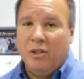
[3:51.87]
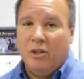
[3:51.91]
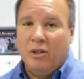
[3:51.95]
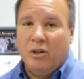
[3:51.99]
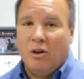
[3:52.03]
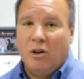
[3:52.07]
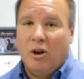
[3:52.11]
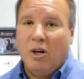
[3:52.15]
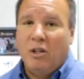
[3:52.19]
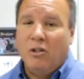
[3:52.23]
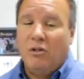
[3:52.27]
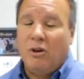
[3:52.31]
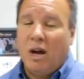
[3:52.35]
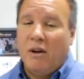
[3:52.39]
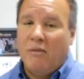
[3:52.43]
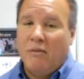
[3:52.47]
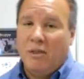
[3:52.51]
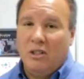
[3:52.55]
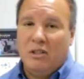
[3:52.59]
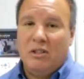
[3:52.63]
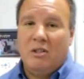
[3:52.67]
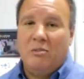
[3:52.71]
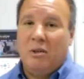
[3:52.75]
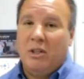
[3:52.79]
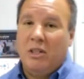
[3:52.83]
your hard drive
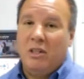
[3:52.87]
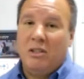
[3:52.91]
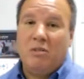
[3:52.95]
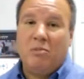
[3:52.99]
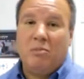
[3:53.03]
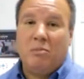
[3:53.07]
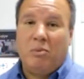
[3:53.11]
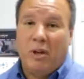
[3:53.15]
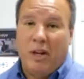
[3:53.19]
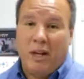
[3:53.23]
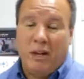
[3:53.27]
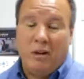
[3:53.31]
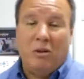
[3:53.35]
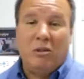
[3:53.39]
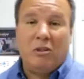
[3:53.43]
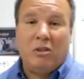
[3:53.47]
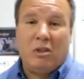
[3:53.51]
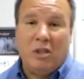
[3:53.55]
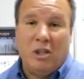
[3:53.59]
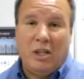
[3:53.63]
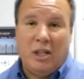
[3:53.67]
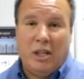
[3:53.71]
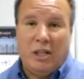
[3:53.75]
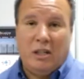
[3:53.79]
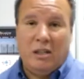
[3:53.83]
needs to be just plain old
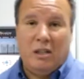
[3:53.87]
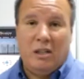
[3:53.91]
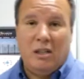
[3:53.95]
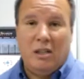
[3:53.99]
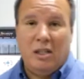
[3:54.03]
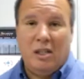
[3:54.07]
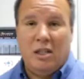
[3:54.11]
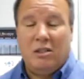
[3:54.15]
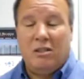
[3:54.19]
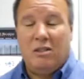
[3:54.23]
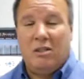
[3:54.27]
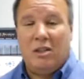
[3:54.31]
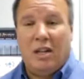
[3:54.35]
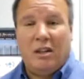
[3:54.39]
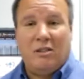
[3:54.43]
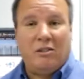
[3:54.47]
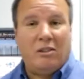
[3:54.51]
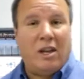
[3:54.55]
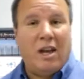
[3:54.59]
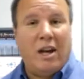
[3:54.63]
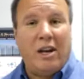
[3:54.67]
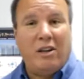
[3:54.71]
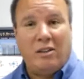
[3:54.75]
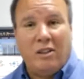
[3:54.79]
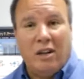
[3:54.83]
clean. It has
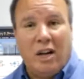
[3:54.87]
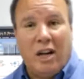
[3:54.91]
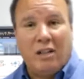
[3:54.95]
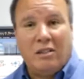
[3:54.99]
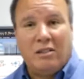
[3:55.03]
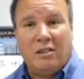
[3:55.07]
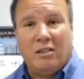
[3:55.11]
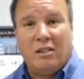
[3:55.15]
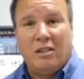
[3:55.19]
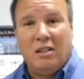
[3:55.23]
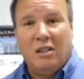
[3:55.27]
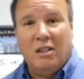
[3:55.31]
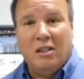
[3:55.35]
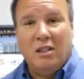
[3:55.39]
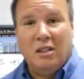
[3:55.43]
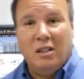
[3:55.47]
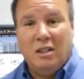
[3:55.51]
a lot of dust.